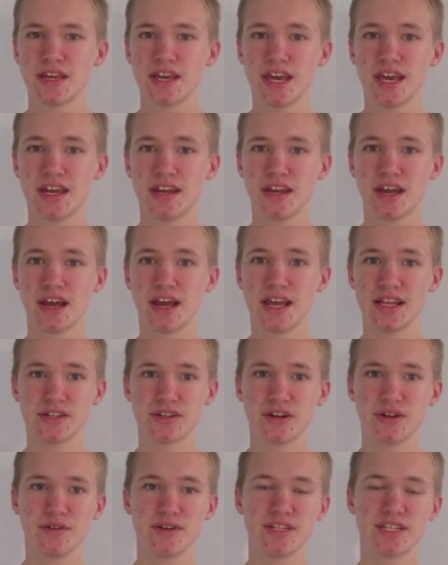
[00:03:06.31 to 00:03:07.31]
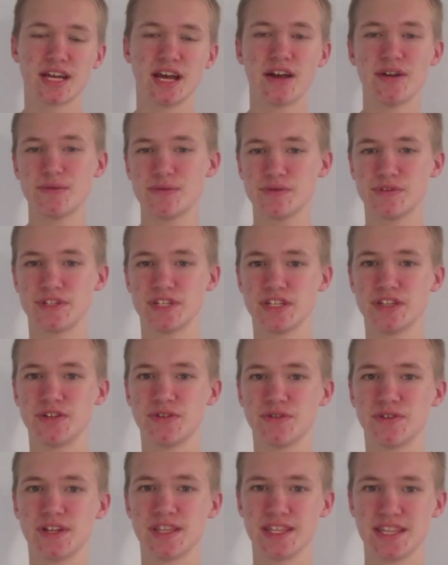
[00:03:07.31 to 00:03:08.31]
And as always, I will see
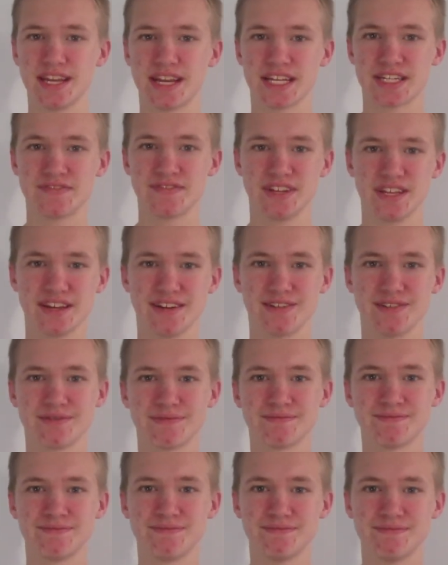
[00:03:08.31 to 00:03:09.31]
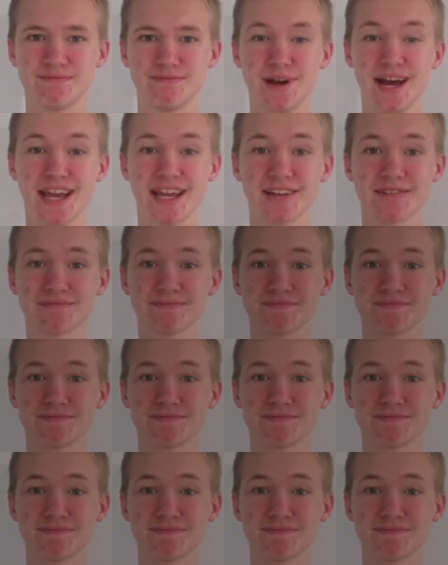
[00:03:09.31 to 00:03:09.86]
you in the next video. Bye!